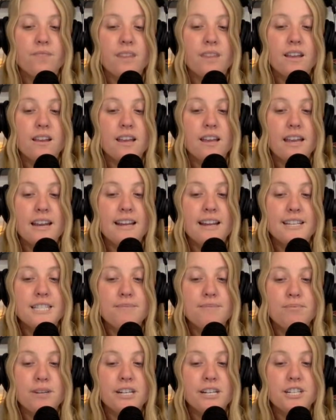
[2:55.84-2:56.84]
An
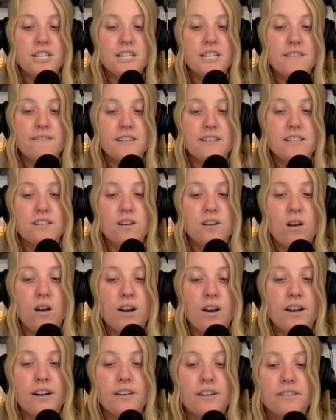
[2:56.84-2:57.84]
inspiration of this
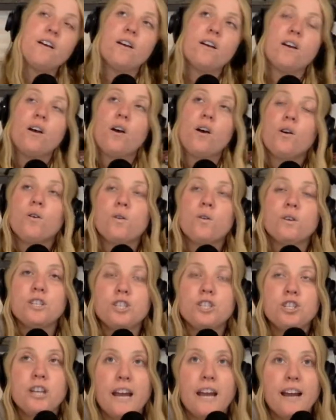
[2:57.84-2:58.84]
card was
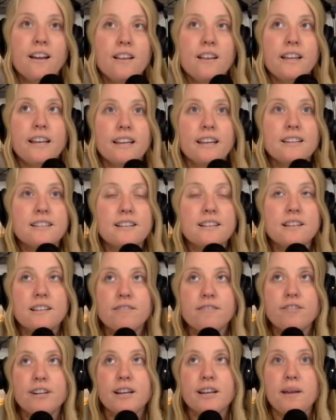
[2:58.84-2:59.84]
channeling and
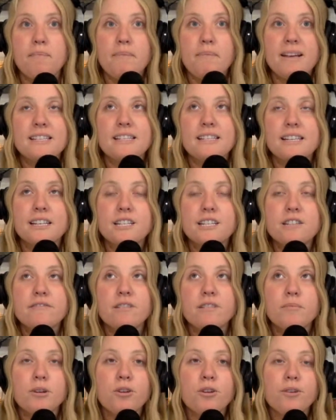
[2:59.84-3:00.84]
delivering a message
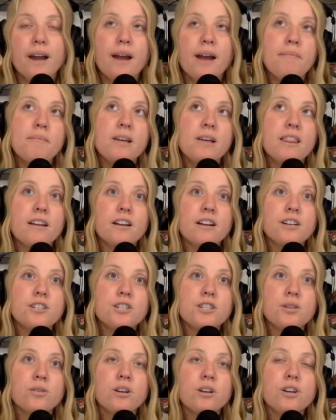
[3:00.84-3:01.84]
from a grandmother
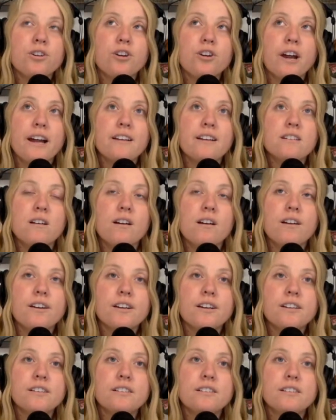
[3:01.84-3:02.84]
to her
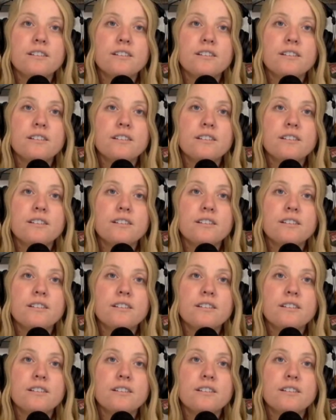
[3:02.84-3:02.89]
granddaughter.